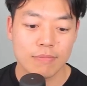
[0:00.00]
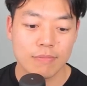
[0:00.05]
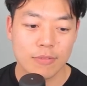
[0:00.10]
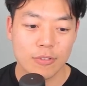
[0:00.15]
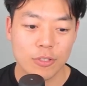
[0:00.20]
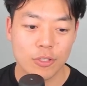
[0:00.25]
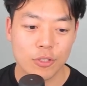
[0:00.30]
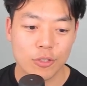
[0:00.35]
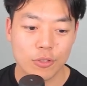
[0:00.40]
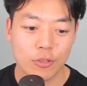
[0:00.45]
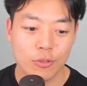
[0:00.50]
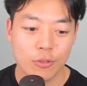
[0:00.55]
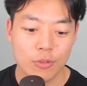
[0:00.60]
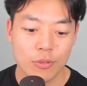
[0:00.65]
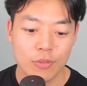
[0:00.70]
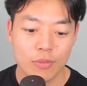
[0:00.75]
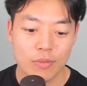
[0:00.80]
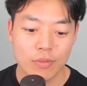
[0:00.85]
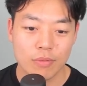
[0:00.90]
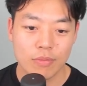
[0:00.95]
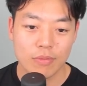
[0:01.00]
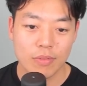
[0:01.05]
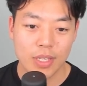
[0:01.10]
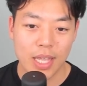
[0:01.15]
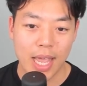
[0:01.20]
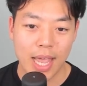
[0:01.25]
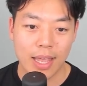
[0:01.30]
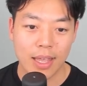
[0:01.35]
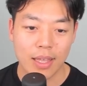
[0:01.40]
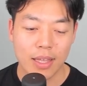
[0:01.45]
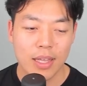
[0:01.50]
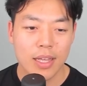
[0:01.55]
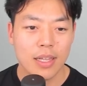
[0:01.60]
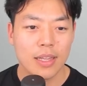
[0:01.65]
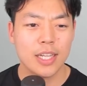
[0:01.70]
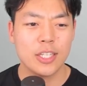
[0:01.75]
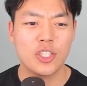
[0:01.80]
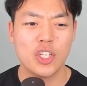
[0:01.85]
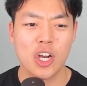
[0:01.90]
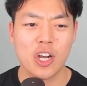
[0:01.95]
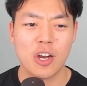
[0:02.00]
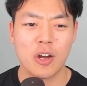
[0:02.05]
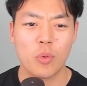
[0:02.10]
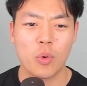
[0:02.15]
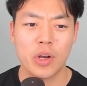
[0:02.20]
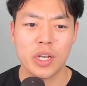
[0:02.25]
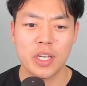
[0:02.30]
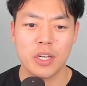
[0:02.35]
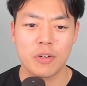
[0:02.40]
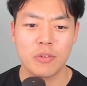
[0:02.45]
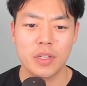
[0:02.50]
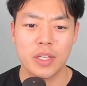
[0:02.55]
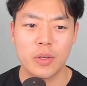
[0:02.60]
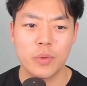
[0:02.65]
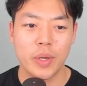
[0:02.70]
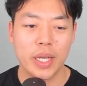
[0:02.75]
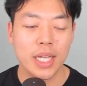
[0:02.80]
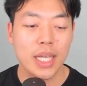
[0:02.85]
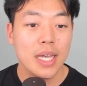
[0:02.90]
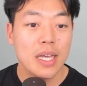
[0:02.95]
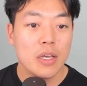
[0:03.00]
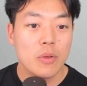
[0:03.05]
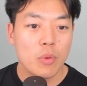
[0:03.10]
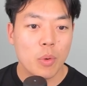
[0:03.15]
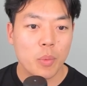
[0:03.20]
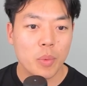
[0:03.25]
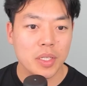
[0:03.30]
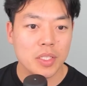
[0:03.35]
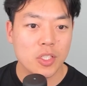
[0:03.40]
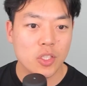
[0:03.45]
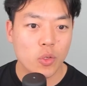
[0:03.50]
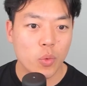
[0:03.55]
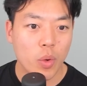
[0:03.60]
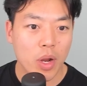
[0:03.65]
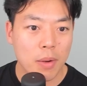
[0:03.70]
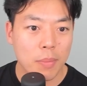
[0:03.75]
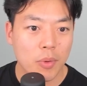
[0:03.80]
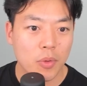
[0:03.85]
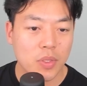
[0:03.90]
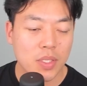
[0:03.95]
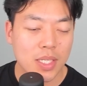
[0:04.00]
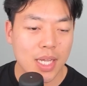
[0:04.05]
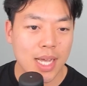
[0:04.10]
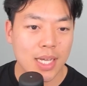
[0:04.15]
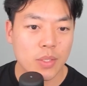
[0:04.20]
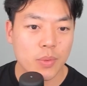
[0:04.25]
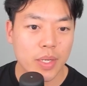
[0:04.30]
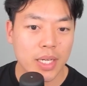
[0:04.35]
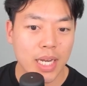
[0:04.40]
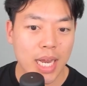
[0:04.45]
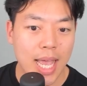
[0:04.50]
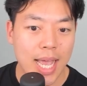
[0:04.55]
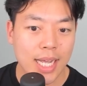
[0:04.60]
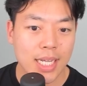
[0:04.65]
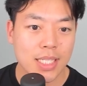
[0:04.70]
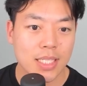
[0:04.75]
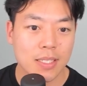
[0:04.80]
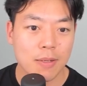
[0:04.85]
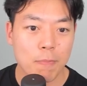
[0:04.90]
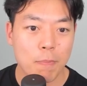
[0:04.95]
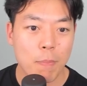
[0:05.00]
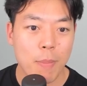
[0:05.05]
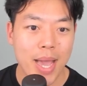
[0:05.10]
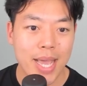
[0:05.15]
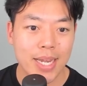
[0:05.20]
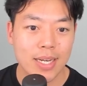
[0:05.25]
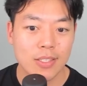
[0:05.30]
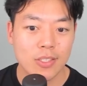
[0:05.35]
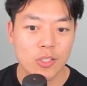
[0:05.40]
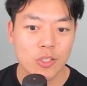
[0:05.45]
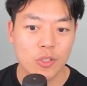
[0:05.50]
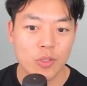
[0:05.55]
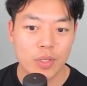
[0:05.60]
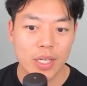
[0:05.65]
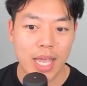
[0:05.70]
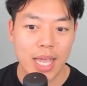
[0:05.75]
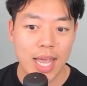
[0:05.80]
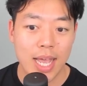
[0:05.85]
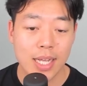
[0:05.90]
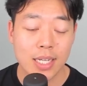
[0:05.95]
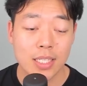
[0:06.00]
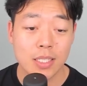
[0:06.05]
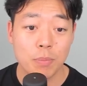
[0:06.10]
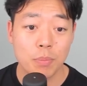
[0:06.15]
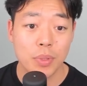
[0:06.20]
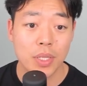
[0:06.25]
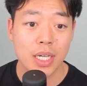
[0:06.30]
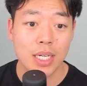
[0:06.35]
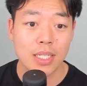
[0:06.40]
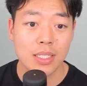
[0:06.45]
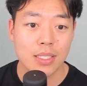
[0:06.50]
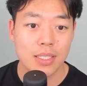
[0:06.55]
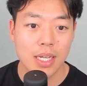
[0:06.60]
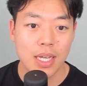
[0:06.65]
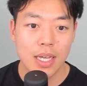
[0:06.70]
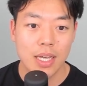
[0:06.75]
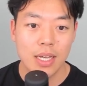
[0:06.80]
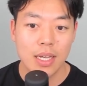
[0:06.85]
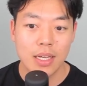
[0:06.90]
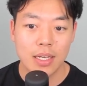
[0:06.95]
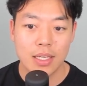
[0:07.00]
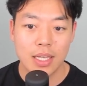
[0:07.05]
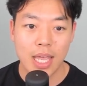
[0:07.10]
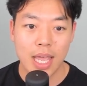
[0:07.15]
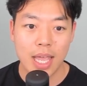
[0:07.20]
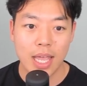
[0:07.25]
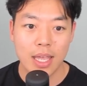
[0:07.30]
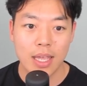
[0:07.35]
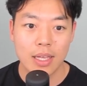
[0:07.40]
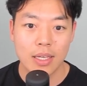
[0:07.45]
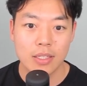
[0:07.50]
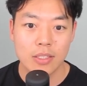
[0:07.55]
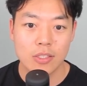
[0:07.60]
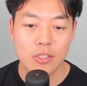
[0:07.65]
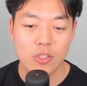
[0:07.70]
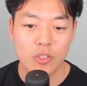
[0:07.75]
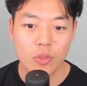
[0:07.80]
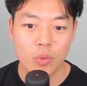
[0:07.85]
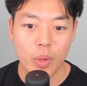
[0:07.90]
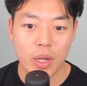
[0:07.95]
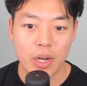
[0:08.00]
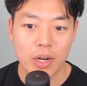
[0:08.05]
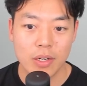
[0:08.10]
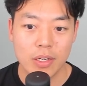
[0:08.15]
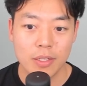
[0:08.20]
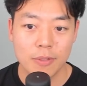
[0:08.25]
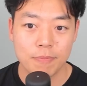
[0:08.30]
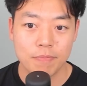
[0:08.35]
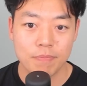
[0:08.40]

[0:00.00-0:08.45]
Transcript: 2k. Let's check our work here really quick. When we square both sides, we get x minus 2kx plus k squared.